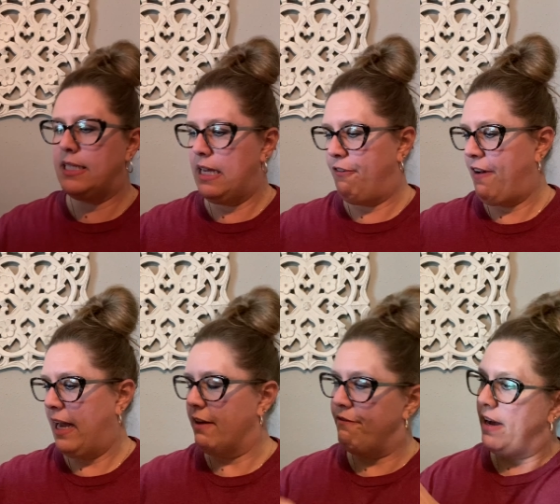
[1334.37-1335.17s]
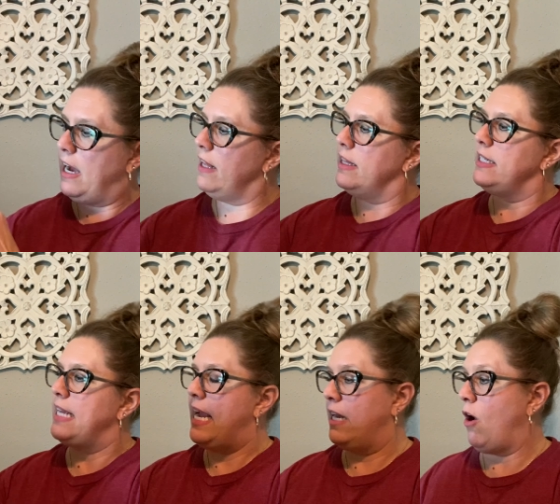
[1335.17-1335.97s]
see if I can find the
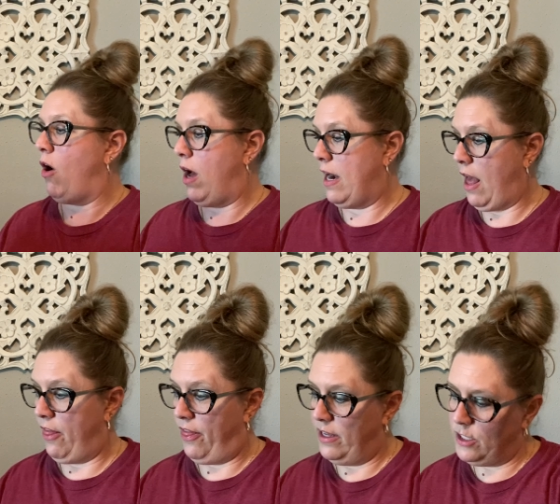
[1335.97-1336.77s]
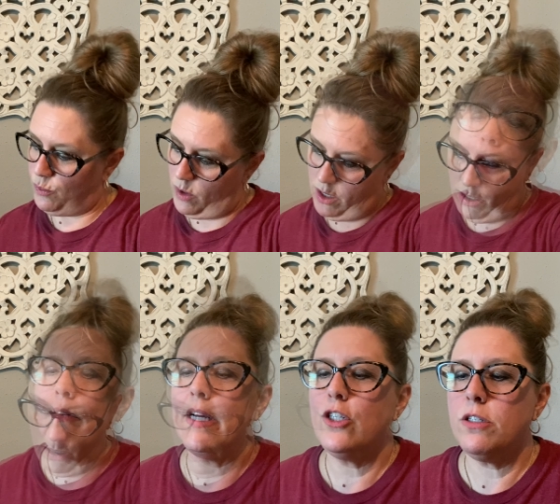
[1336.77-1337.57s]
date on this one. I
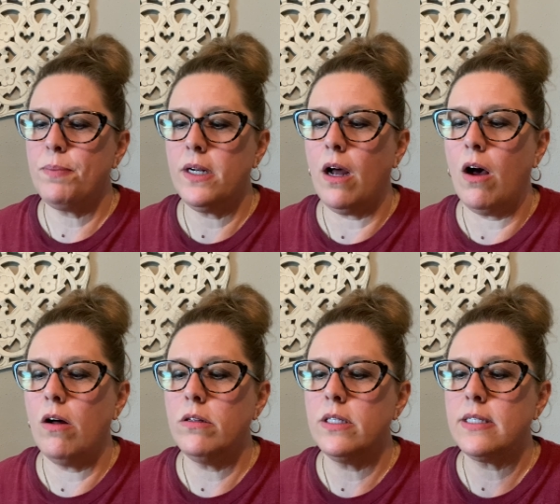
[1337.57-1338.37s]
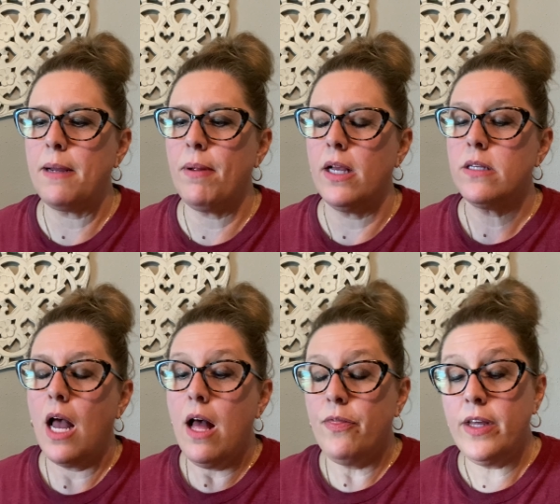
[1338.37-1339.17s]
don't they just put it all in the same place?
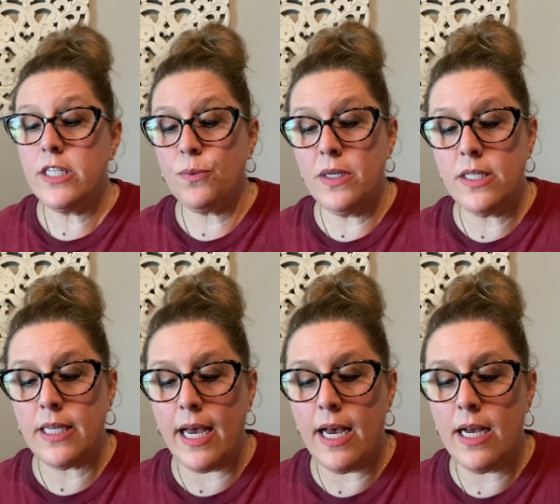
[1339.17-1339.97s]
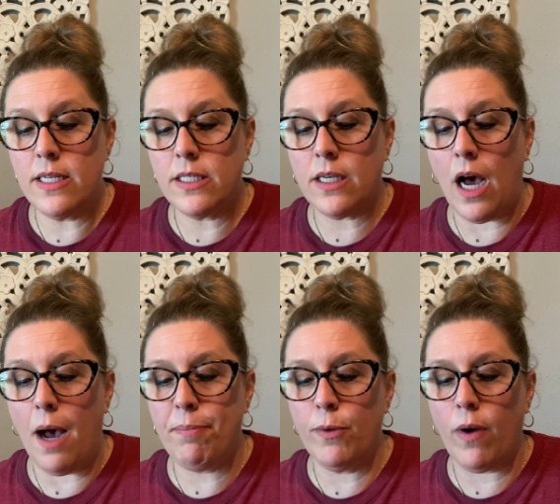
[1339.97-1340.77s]
This one says
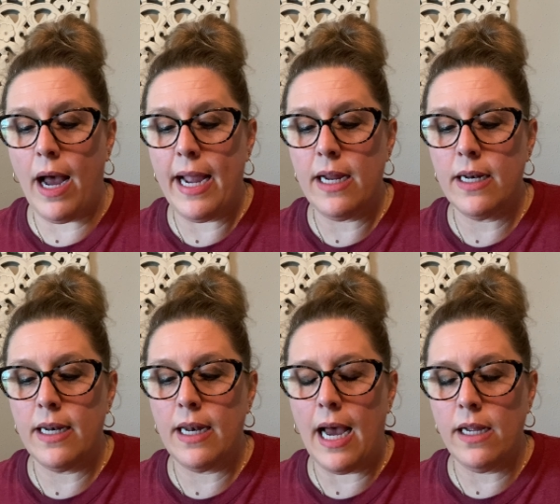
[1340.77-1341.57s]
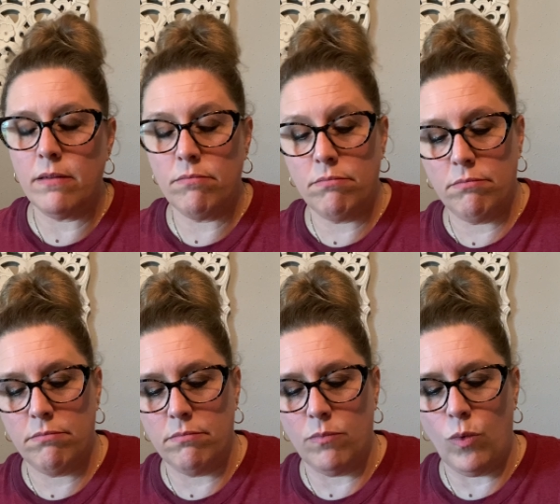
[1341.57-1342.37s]
copyright night.
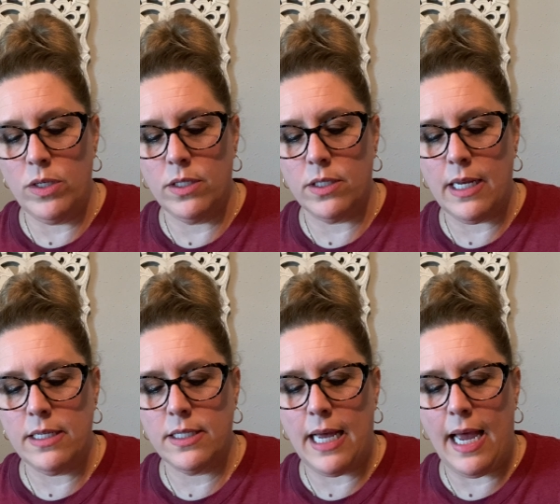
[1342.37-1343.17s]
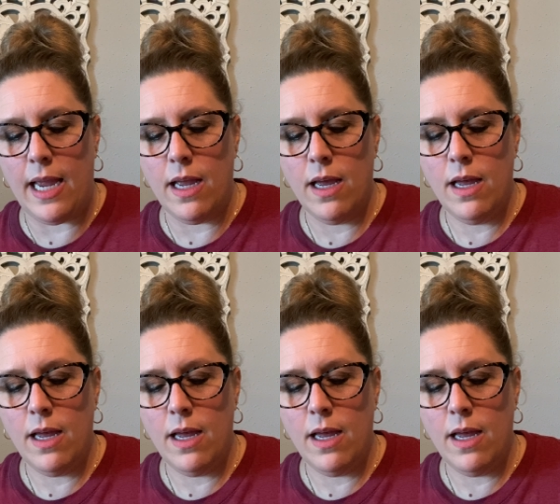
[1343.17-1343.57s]
What does that say?